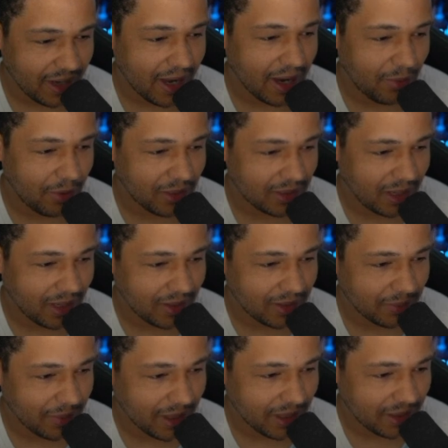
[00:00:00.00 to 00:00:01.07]
Yeah, I was
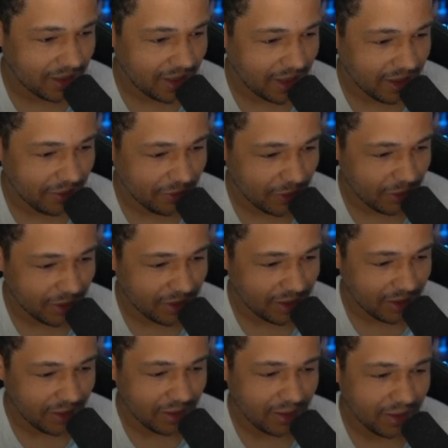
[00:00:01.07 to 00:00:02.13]
toxic back in the day. Of course.
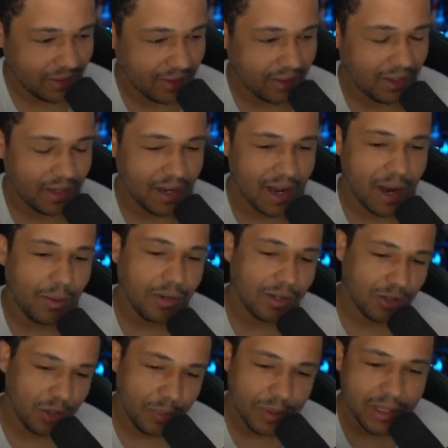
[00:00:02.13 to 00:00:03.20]
I was
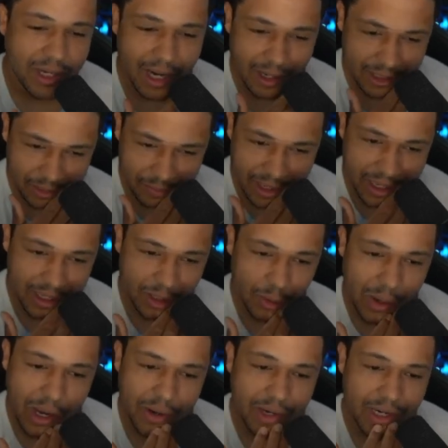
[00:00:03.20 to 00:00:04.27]
super toxic back in the
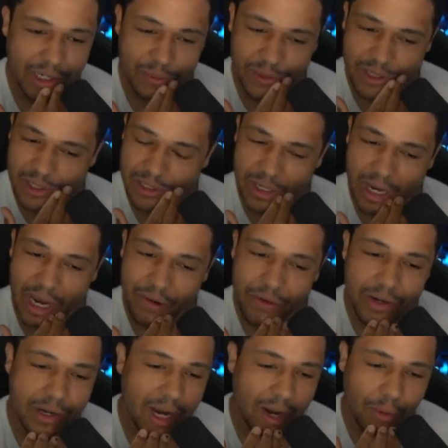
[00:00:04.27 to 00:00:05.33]
WoW days because every
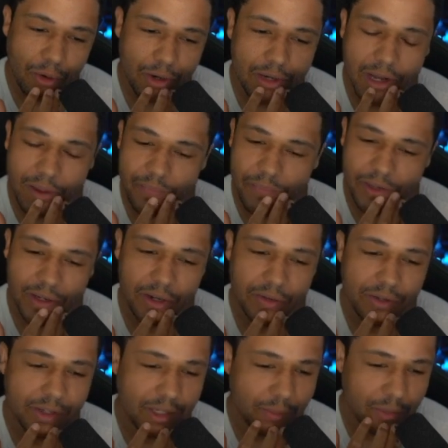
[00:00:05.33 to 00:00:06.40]
day I woke up, you know,
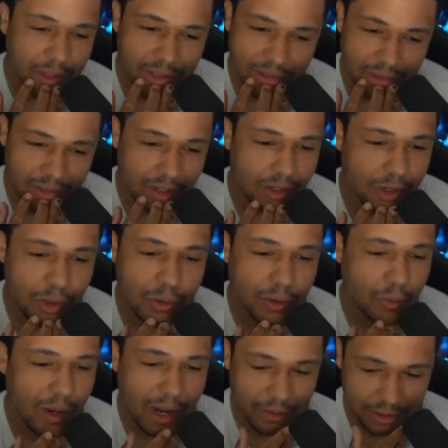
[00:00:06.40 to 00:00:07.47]
someone new in
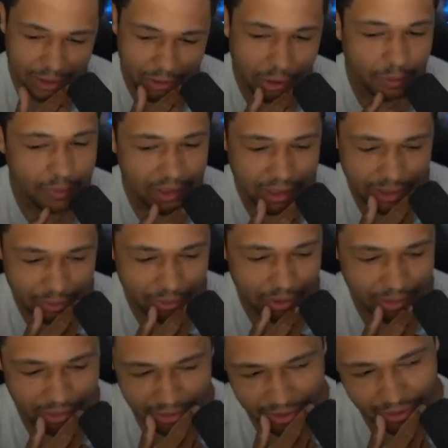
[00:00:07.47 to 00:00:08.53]
WoW just called me the N
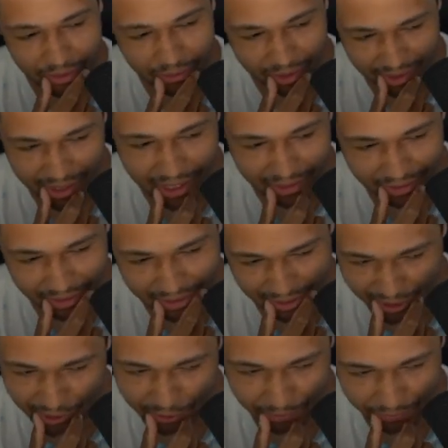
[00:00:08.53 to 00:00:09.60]
word. You know, it was toxic as
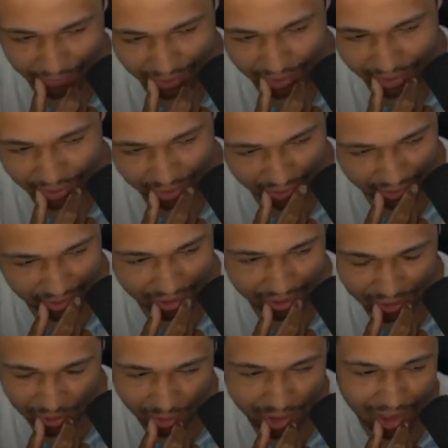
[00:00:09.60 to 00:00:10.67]
hell.
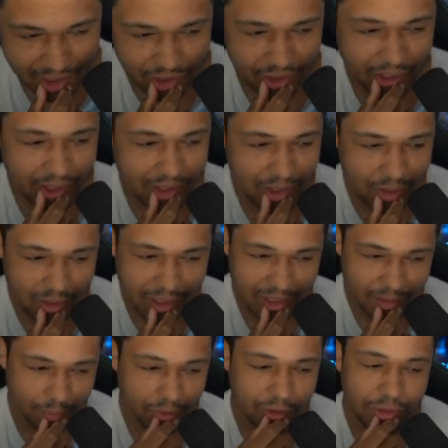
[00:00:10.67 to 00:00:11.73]
You can ask Chance, you can
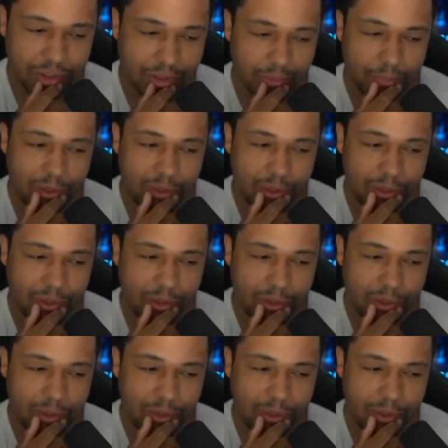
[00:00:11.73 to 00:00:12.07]
ask Bruce.